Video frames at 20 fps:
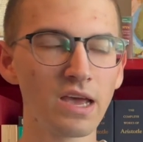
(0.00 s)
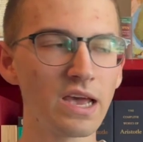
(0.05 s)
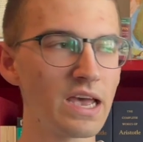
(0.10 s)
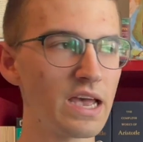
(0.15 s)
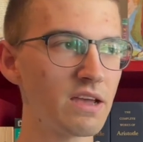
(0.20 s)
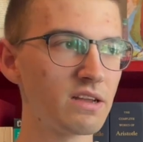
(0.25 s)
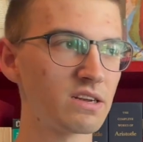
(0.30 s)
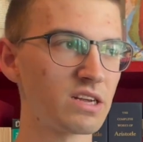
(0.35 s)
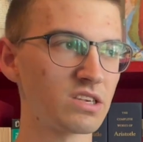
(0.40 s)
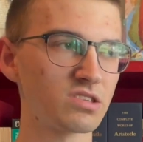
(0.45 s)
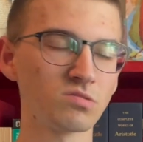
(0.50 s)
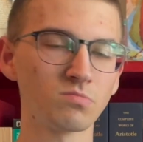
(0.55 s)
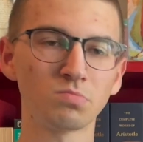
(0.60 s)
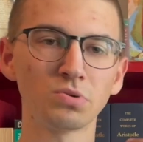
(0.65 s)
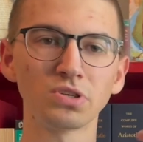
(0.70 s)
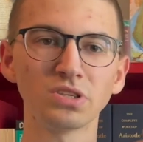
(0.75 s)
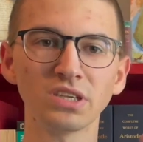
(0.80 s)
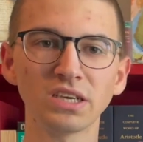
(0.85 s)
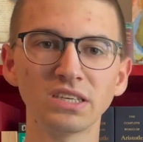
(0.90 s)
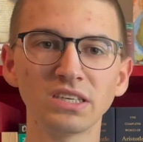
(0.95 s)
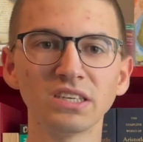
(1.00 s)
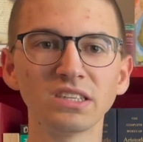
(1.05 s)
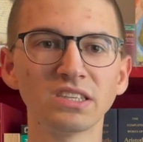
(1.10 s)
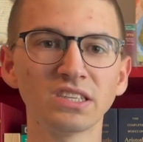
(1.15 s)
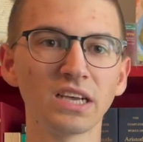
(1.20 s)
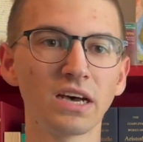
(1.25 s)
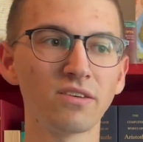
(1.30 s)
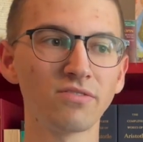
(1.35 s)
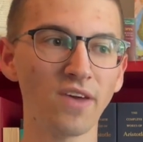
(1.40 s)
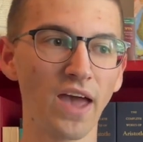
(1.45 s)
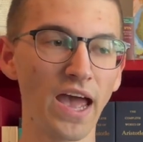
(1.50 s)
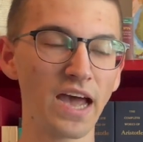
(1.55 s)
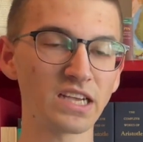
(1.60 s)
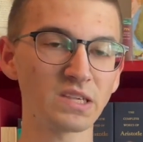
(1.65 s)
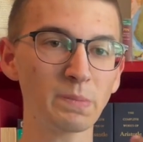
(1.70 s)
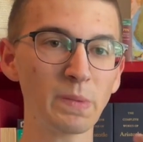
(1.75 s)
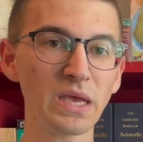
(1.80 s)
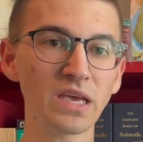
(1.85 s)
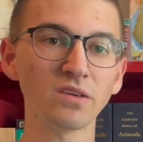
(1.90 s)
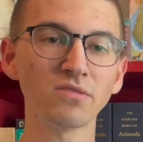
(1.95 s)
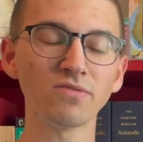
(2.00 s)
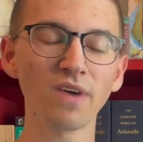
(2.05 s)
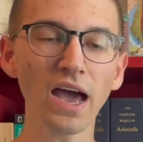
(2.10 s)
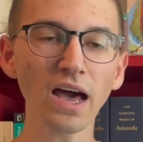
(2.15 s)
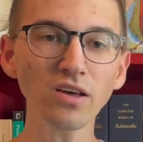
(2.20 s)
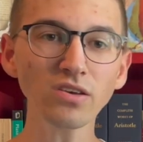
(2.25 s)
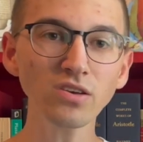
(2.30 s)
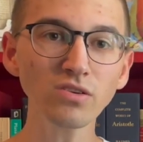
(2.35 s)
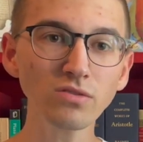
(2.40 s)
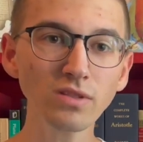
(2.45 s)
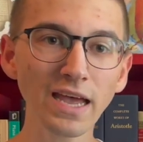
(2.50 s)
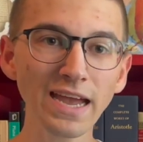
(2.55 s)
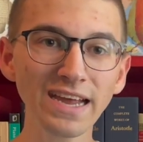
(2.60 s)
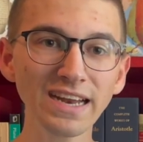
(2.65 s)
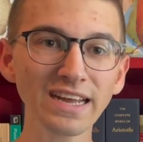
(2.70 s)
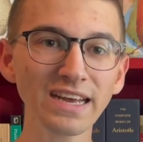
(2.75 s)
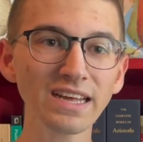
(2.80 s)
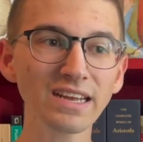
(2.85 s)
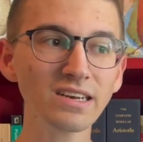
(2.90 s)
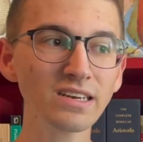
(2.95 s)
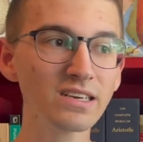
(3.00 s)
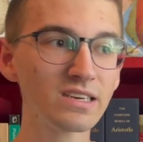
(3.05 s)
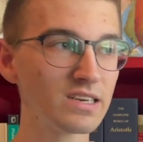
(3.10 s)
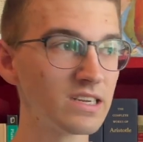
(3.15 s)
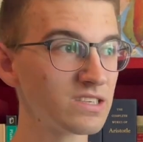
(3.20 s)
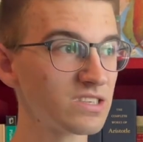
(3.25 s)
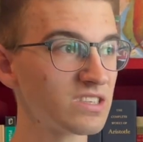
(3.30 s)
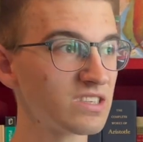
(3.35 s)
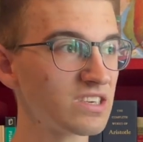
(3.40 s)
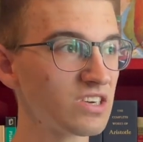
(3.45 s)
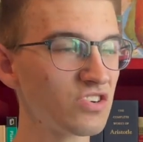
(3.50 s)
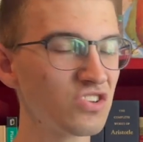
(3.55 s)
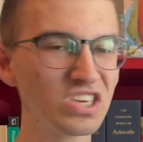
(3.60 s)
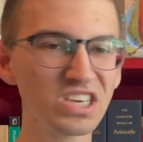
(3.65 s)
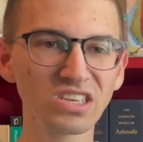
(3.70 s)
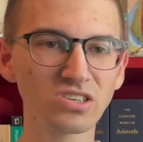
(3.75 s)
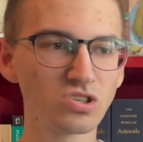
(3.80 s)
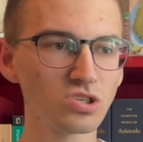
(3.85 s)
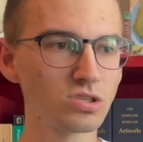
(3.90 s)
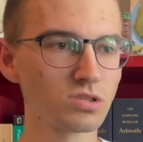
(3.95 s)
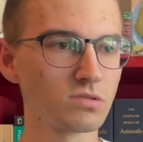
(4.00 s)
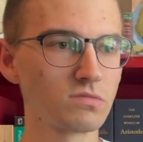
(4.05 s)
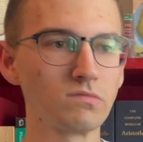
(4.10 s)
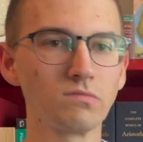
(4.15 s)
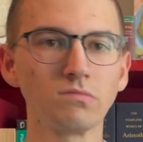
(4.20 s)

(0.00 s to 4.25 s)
It doesn't present itself as being value-laden necessarily. It just